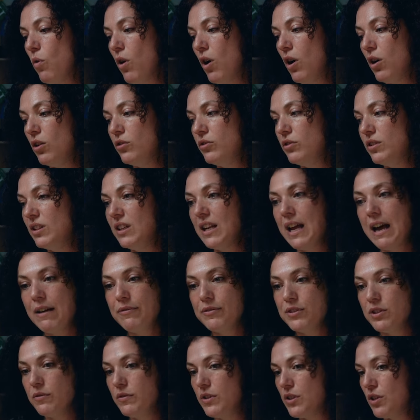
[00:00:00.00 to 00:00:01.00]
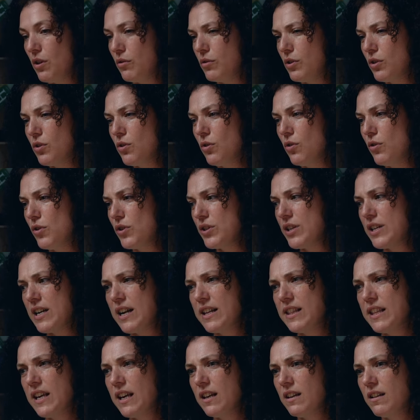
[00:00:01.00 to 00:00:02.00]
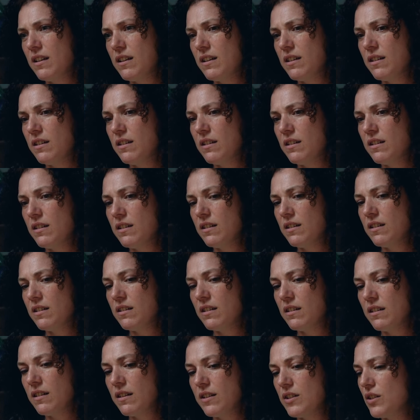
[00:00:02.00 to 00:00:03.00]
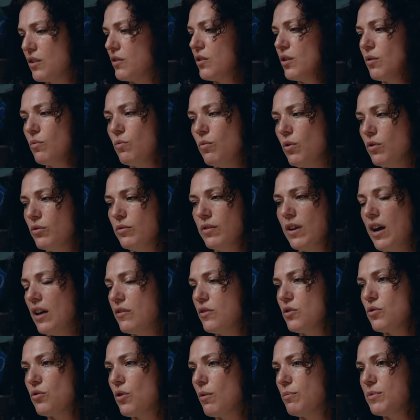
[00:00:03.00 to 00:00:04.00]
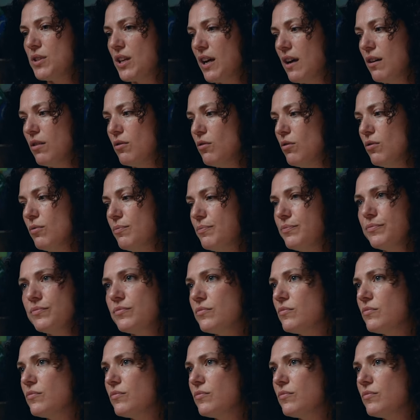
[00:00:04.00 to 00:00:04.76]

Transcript: one left of his own accord, and I think I don't know, one either dropped out or